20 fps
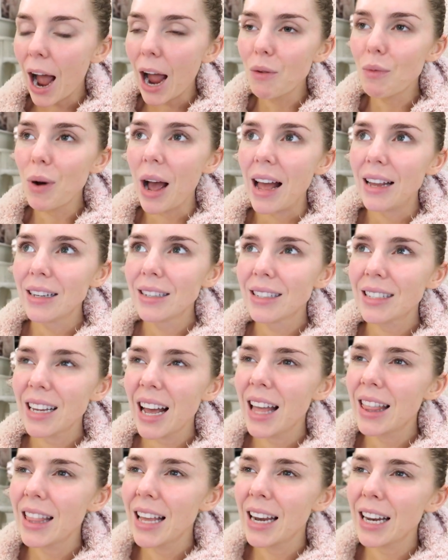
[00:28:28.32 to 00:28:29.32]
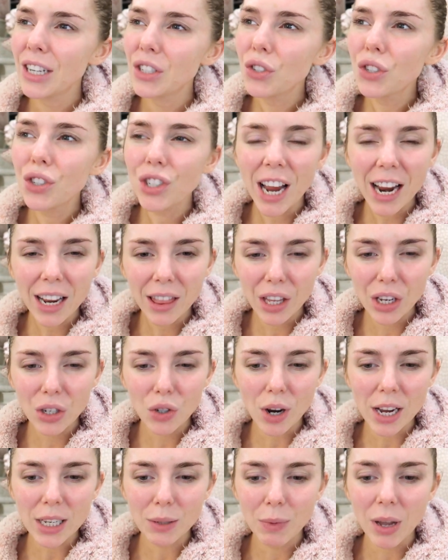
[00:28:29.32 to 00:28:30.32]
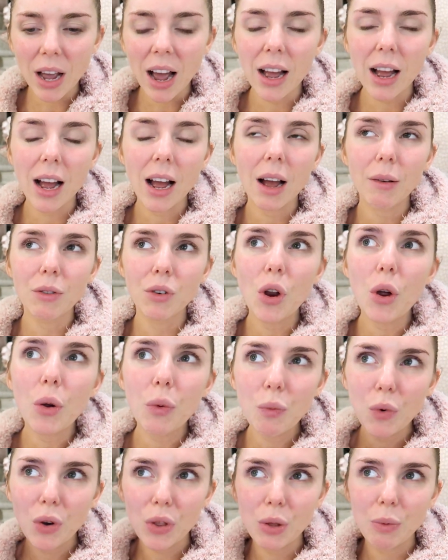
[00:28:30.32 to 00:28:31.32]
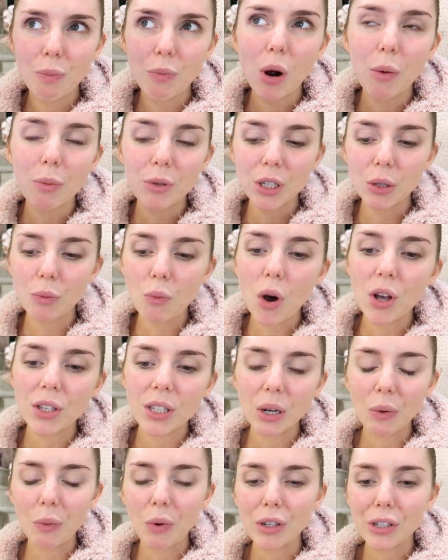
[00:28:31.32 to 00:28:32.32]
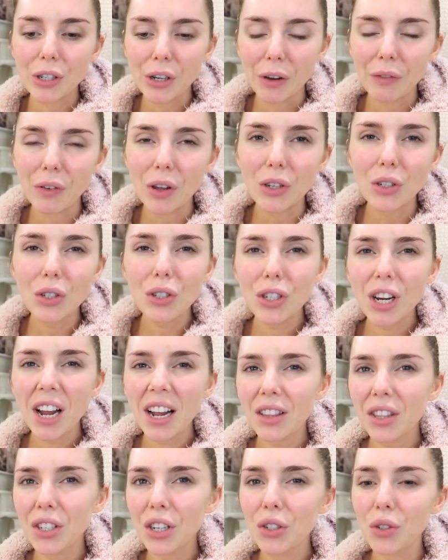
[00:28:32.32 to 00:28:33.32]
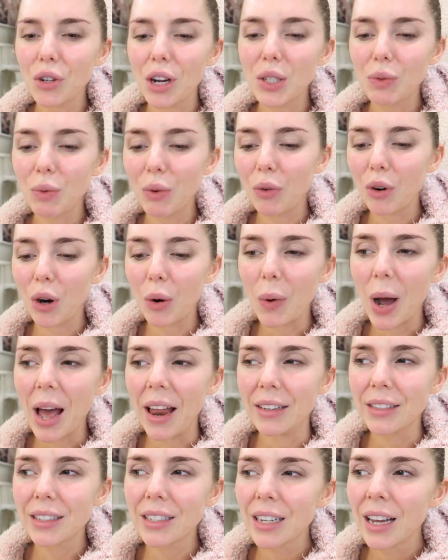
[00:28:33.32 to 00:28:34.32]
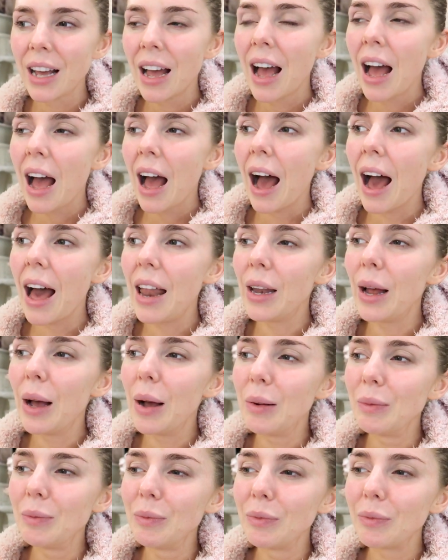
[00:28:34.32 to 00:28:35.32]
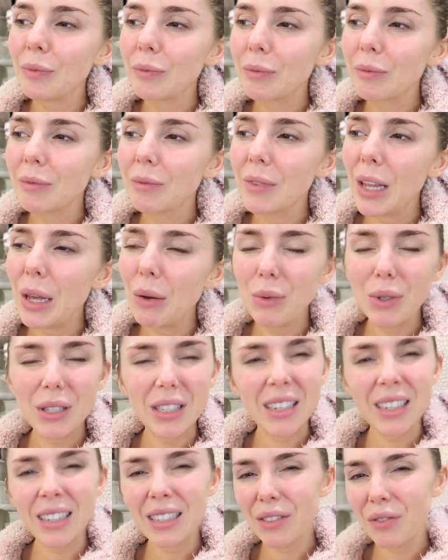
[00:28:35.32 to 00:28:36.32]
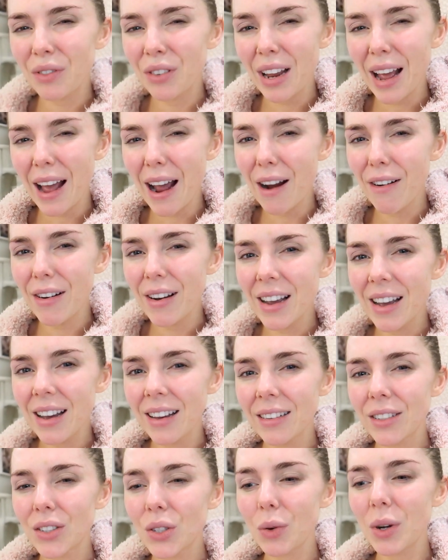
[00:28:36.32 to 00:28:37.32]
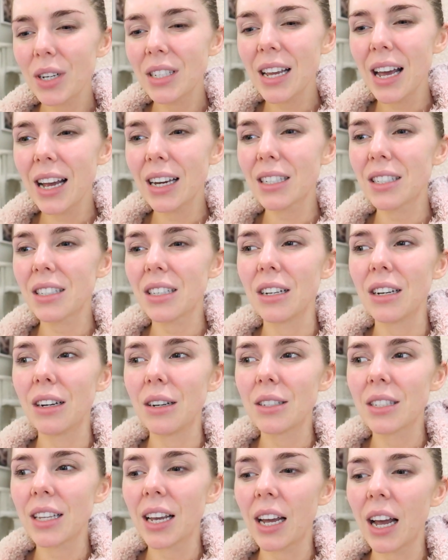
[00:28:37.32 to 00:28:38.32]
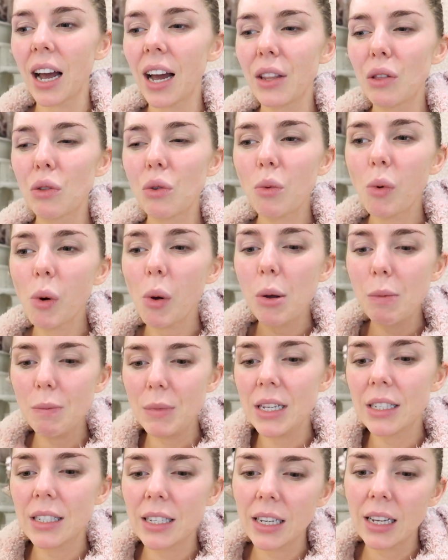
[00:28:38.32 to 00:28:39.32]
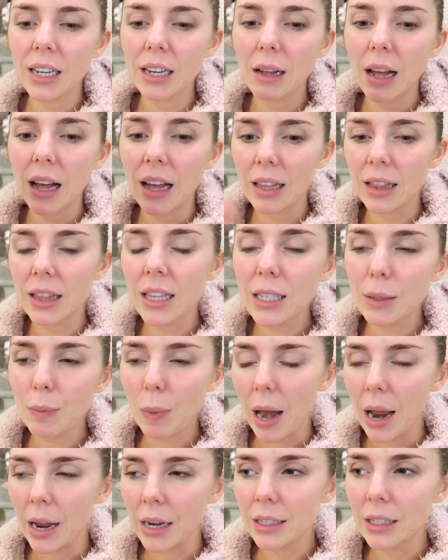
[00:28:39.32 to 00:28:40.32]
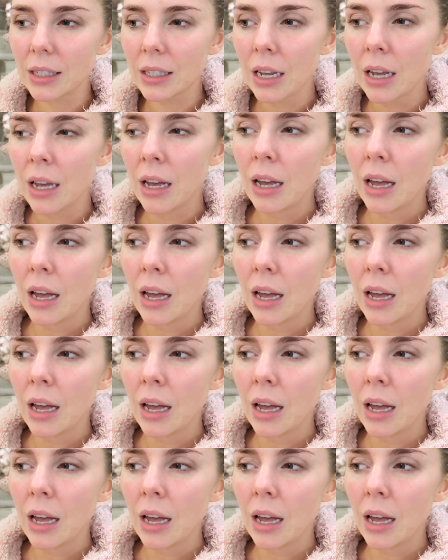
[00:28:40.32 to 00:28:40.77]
I went and then I just checked the address. Knowing what the property was that I wanted to go view, I just checked the address before I went and it was in a different area. So I texted and I was like, I thought we were meeting at this place.